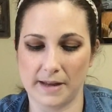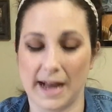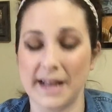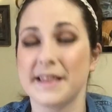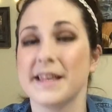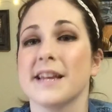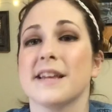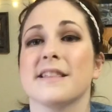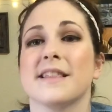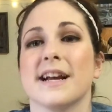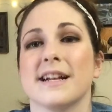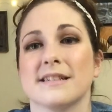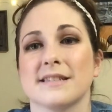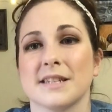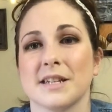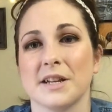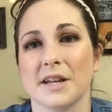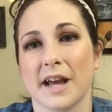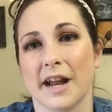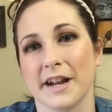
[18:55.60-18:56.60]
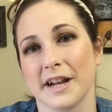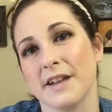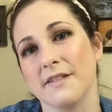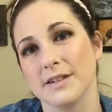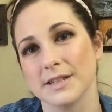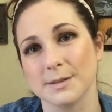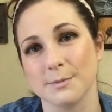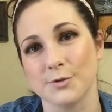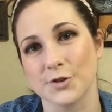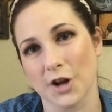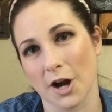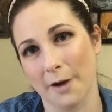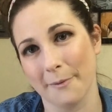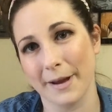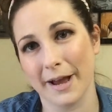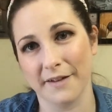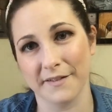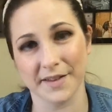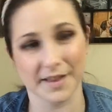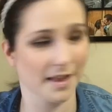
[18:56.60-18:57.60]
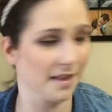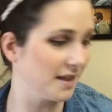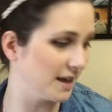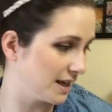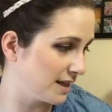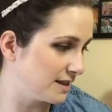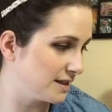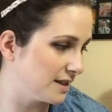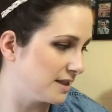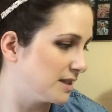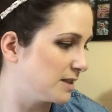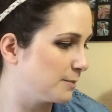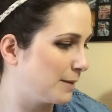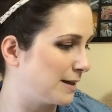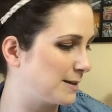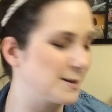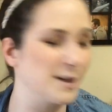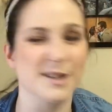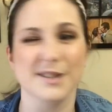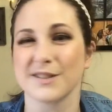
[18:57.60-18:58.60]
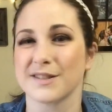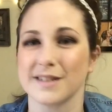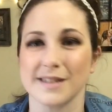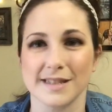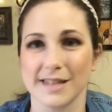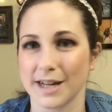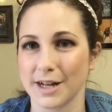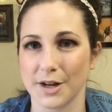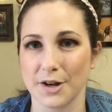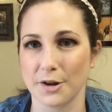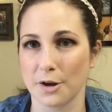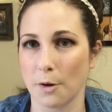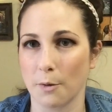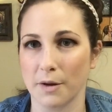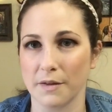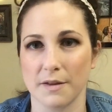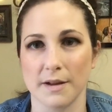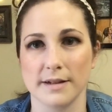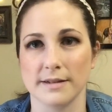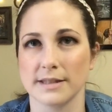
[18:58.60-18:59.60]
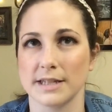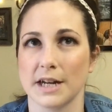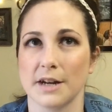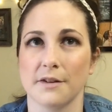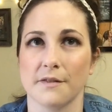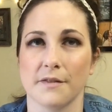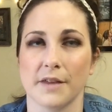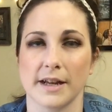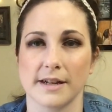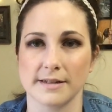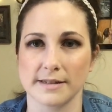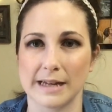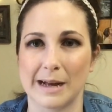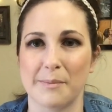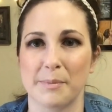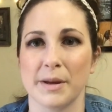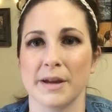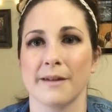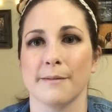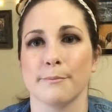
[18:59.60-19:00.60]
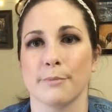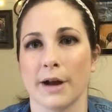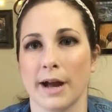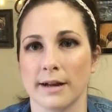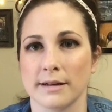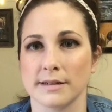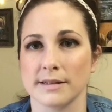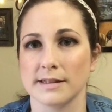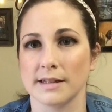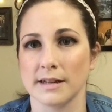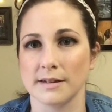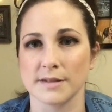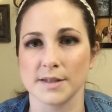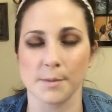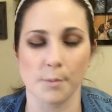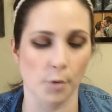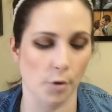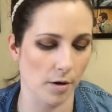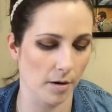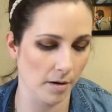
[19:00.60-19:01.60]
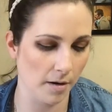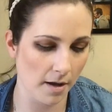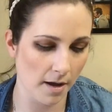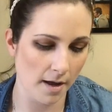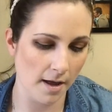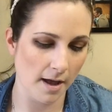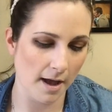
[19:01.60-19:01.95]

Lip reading: I think that's going to kind of give it some charm having the thick and thin spots. So I just decided to go with it instead of like stopping and practicing some more.